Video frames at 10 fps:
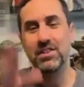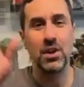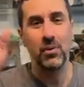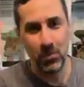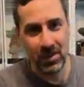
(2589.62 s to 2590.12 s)

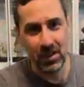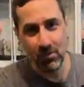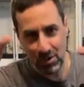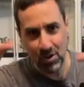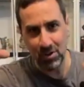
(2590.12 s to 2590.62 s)
So
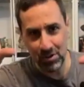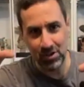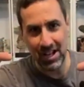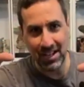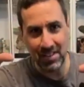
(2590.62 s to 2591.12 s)
within Return of the
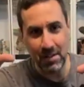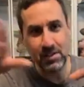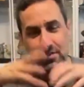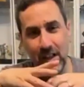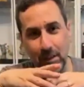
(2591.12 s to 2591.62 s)
Jedi, they
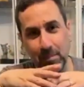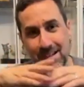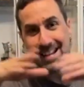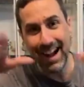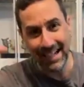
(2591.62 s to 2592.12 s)
developed
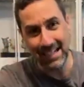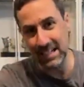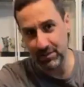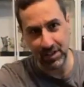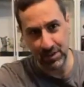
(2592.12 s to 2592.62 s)

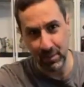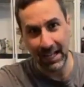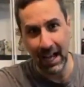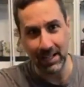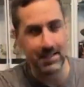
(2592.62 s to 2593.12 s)
90 of these
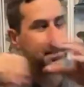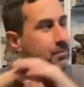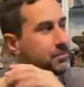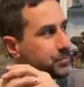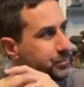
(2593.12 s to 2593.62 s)

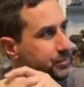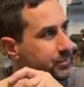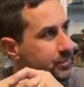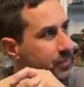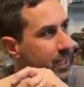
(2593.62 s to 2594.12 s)
maquettes,
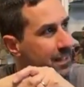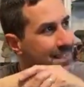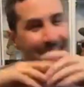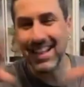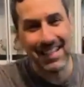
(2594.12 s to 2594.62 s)

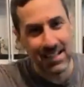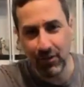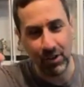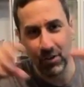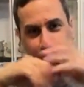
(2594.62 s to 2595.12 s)
90
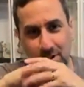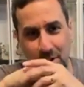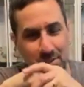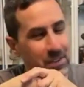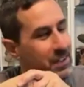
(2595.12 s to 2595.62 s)
different
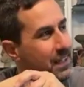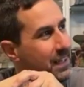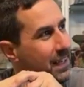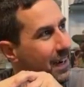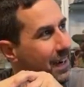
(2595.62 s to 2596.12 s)
creatures.
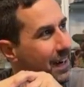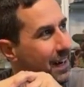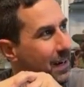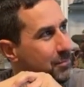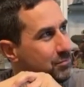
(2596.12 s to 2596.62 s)

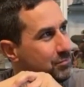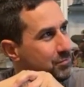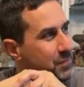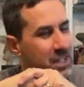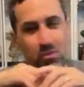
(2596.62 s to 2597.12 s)

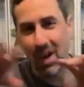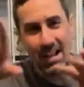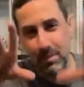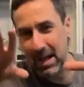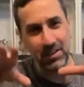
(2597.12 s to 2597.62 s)
It's
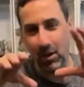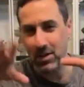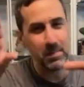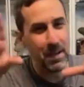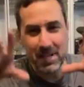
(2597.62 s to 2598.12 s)
right about there.
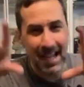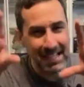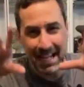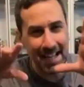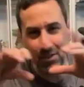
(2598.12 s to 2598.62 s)
It's maybe
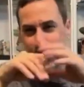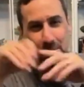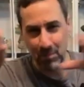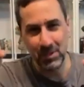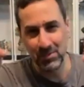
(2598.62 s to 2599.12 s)
88 or
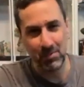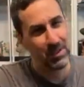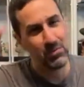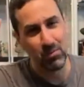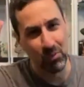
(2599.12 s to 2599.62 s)
something, but
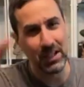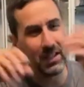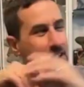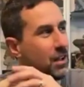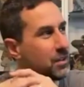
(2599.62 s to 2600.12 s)
it's
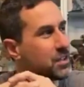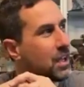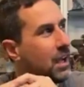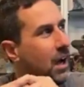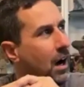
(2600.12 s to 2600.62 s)
really close.
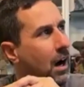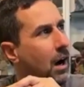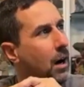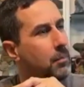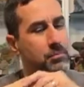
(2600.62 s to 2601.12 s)

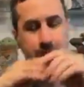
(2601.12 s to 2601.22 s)
I